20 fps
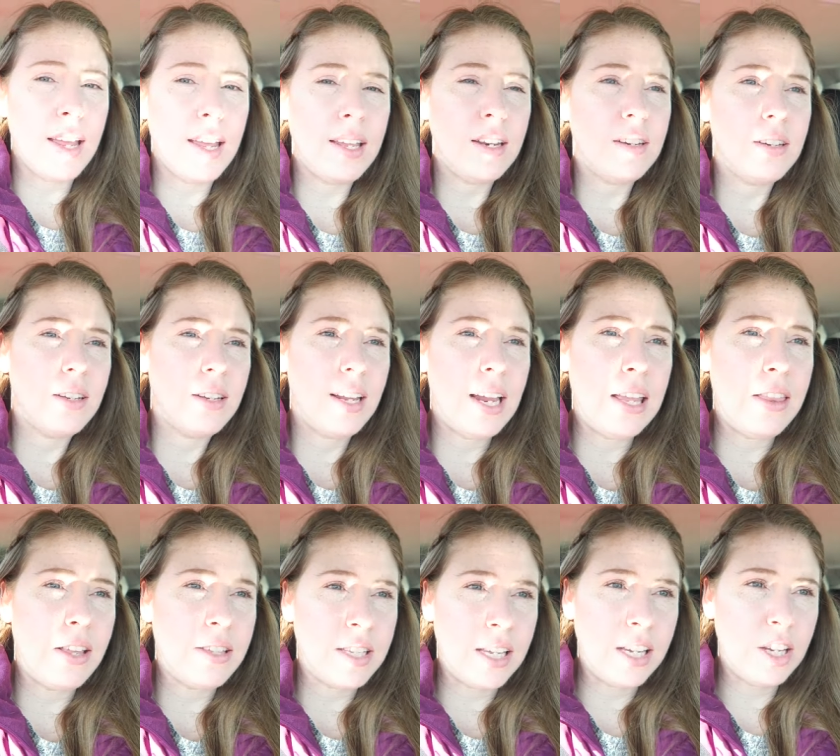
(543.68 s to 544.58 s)
it
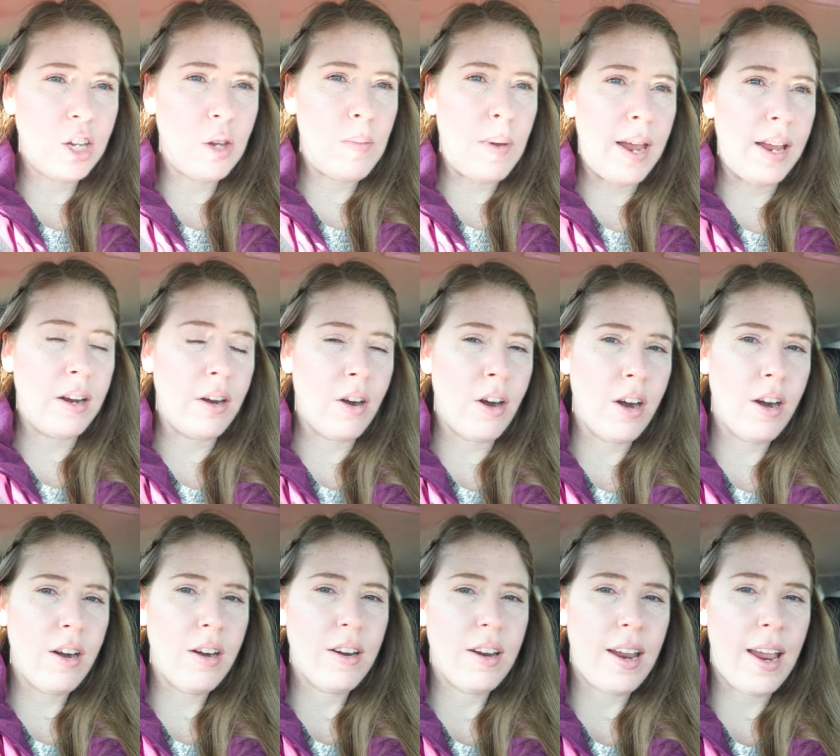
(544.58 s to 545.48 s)
in this
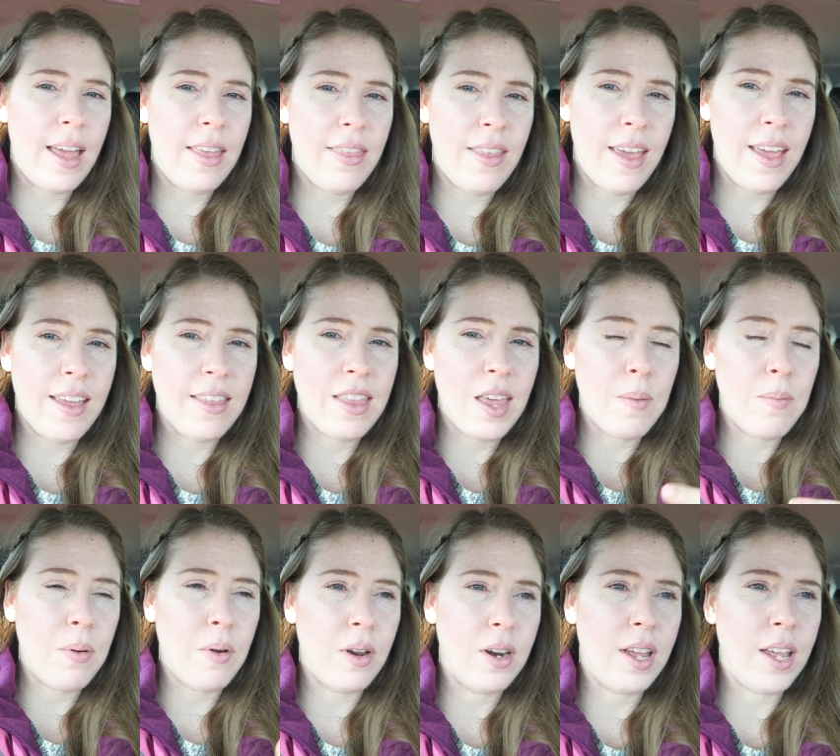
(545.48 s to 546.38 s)
incubator and then they
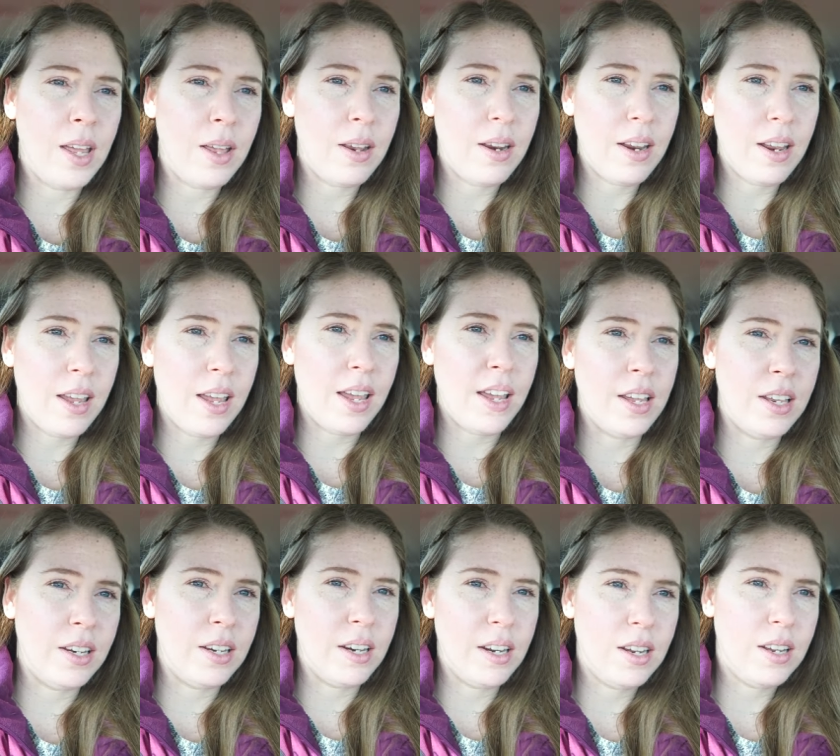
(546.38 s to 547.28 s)
put it
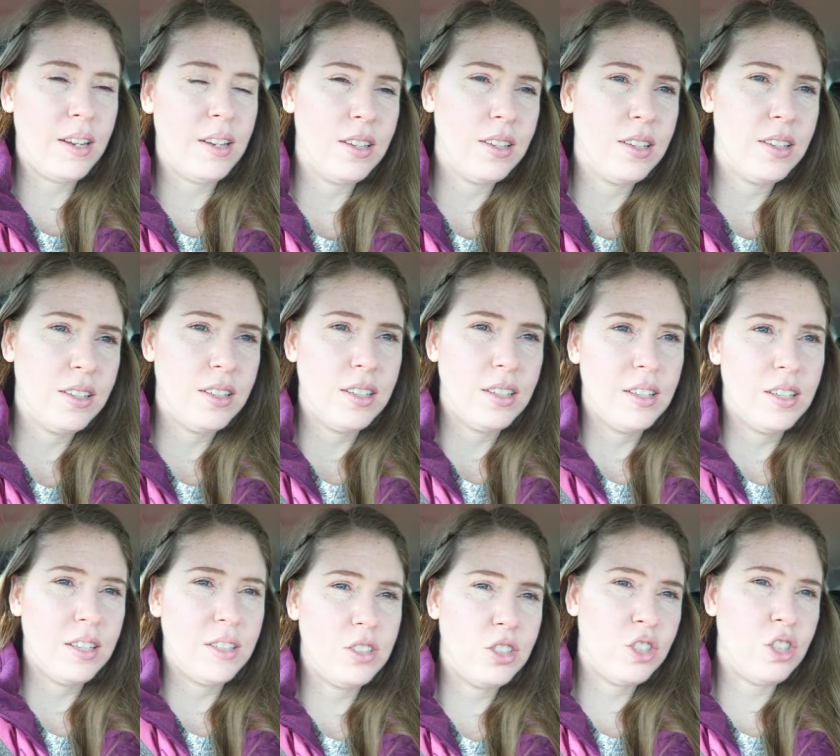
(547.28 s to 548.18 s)

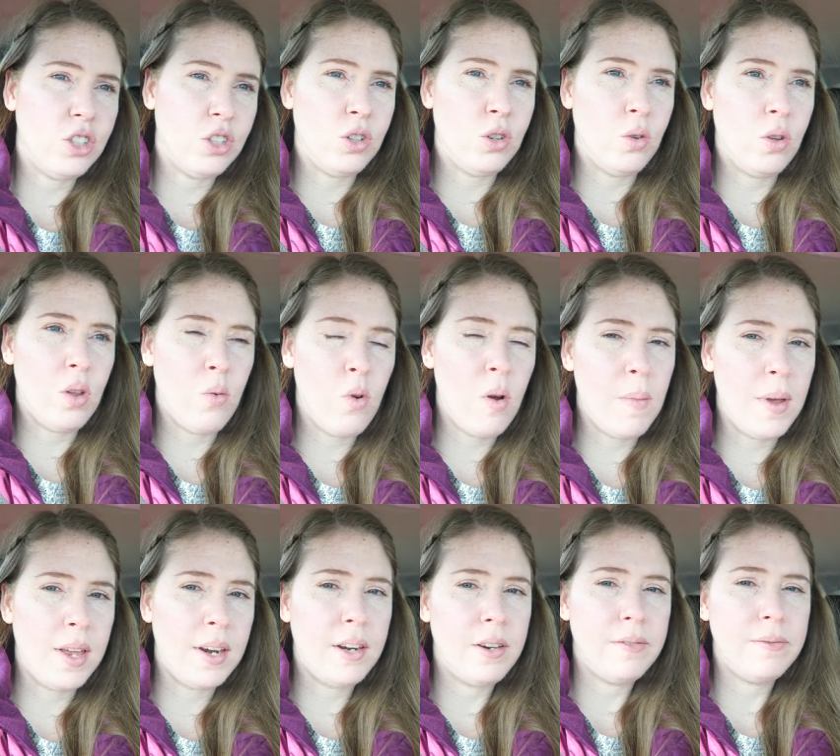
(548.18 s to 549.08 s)
in to the
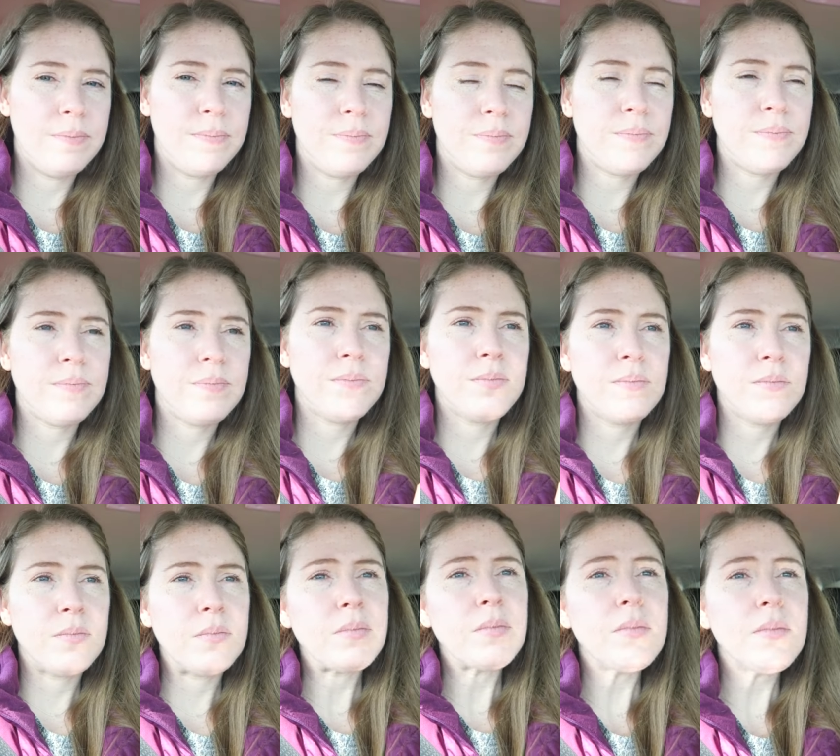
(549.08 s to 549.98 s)
woman.
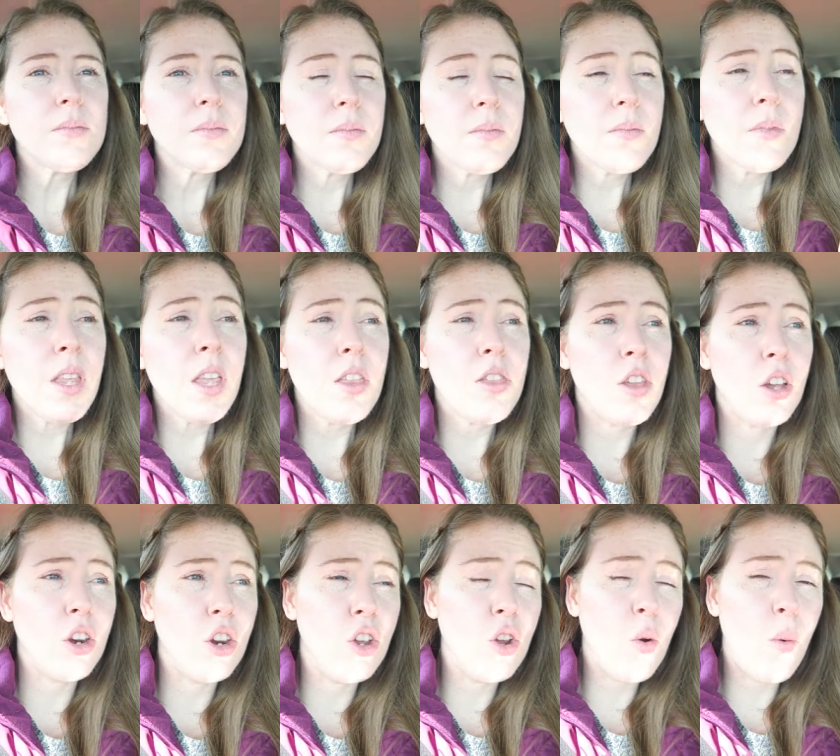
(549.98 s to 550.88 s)

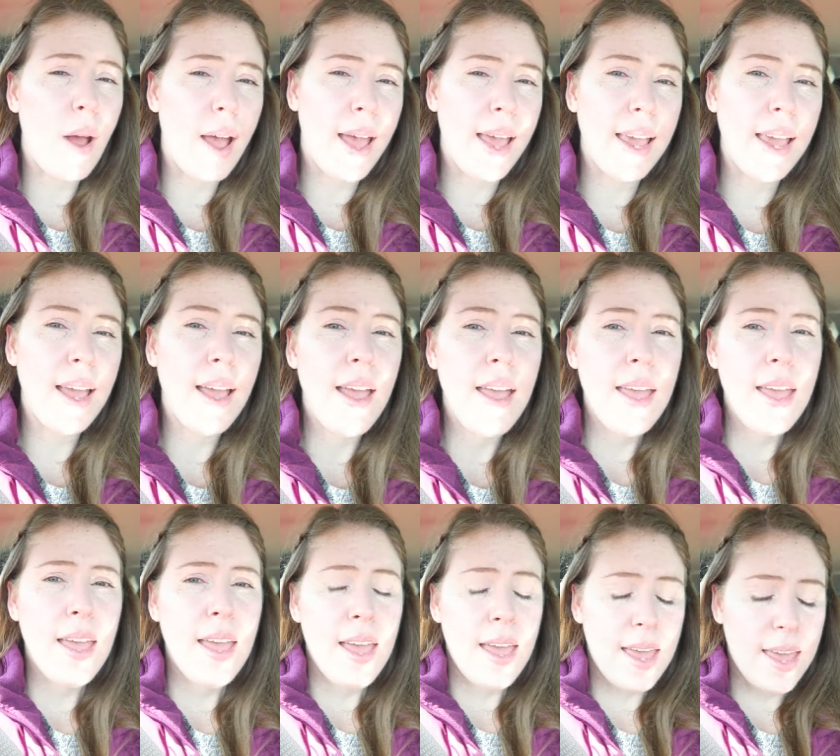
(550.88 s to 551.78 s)
The new way
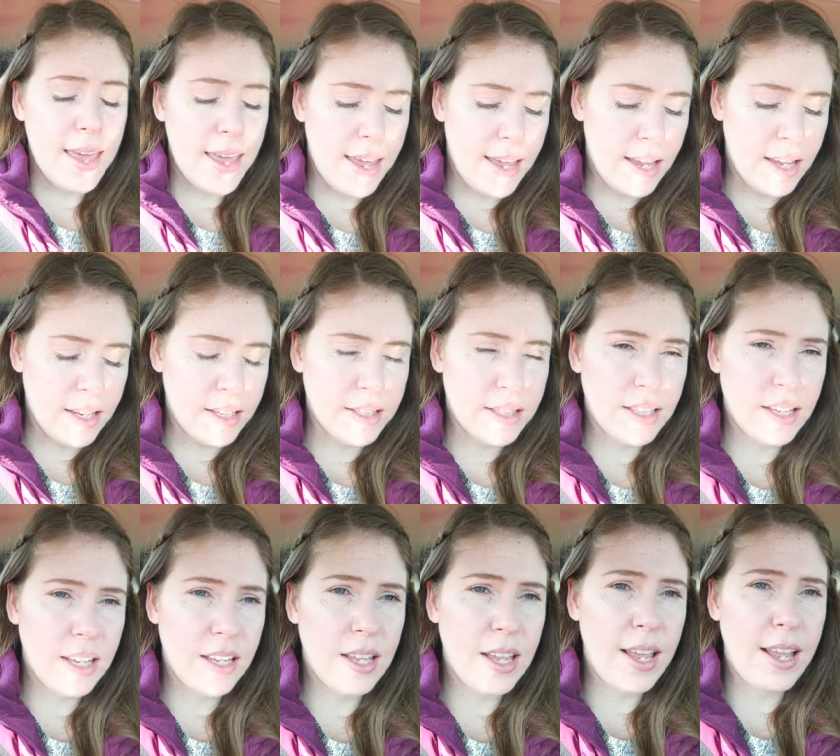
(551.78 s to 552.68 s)
is
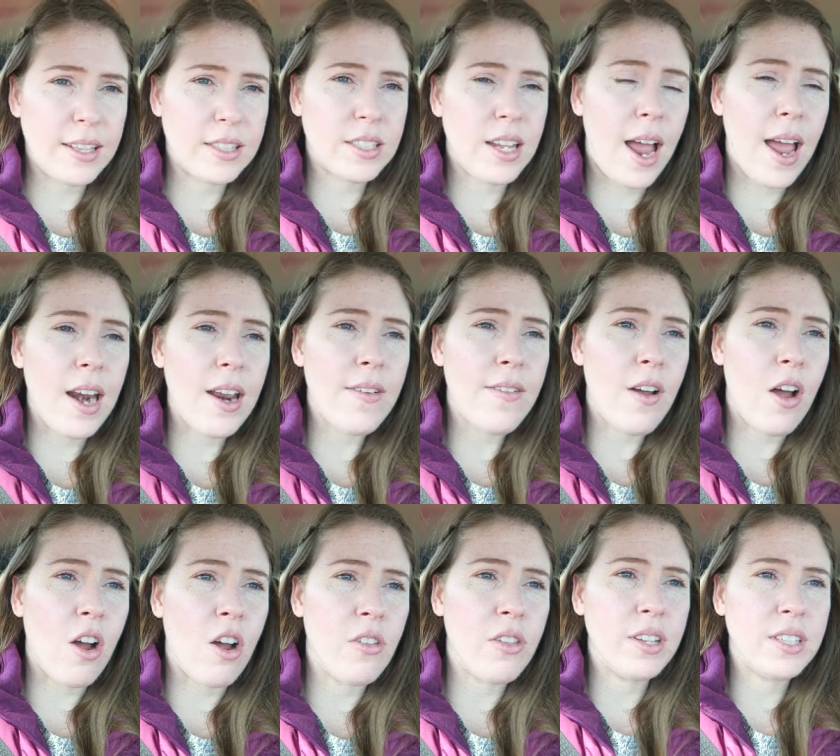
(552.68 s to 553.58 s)
it's kind
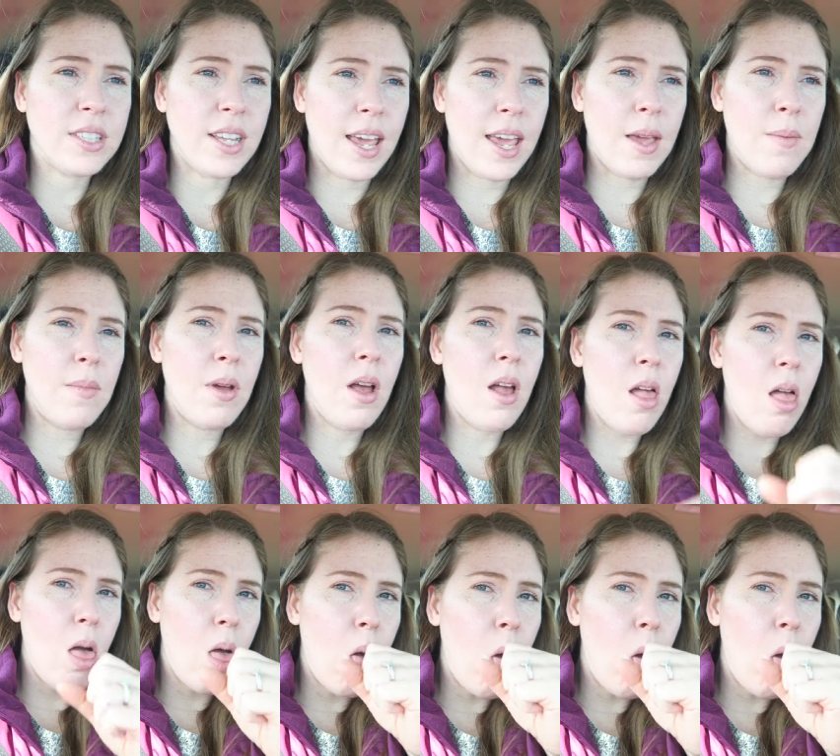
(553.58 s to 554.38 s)
of all the same.